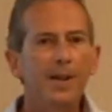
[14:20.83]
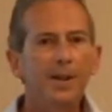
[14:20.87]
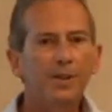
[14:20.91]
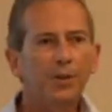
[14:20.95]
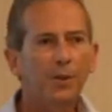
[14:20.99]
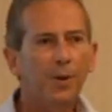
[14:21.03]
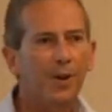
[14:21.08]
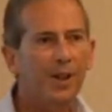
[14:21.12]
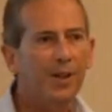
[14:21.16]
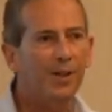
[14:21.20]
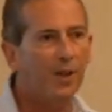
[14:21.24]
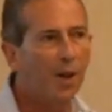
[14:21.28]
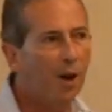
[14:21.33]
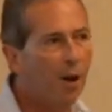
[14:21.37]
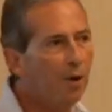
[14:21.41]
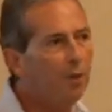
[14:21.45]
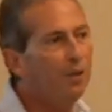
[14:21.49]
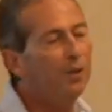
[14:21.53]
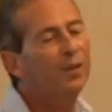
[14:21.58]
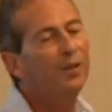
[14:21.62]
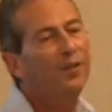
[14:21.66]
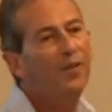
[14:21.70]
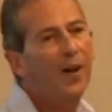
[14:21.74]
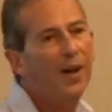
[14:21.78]
it's only
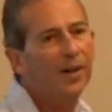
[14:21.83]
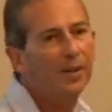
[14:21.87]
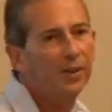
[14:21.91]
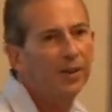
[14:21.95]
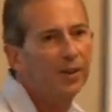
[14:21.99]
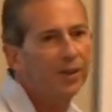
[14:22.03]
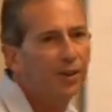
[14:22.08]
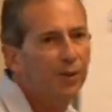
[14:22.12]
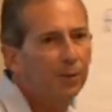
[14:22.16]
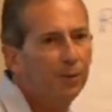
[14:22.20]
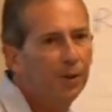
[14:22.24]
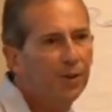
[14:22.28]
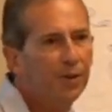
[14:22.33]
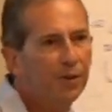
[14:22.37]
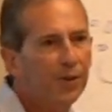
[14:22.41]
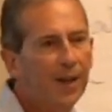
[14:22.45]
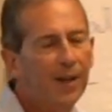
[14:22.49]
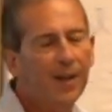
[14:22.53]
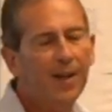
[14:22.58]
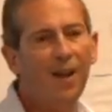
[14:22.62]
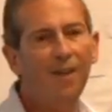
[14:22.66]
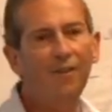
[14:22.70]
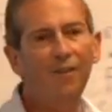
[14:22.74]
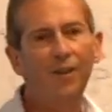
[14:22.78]
those factors which
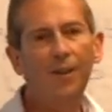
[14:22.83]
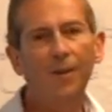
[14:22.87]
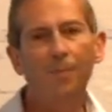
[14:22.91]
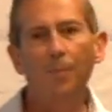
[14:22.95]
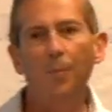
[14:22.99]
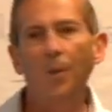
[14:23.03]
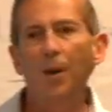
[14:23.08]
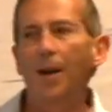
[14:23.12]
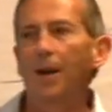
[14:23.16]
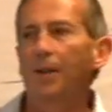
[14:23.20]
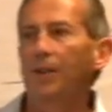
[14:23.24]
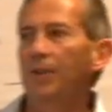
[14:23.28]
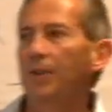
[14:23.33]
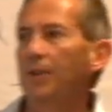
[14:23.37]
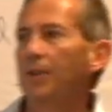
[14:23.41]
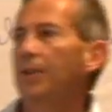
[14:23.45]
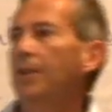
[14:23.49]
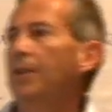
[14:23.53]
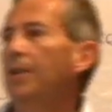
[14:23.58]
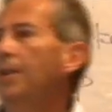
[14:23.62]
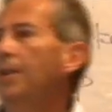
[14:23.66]
then have an impact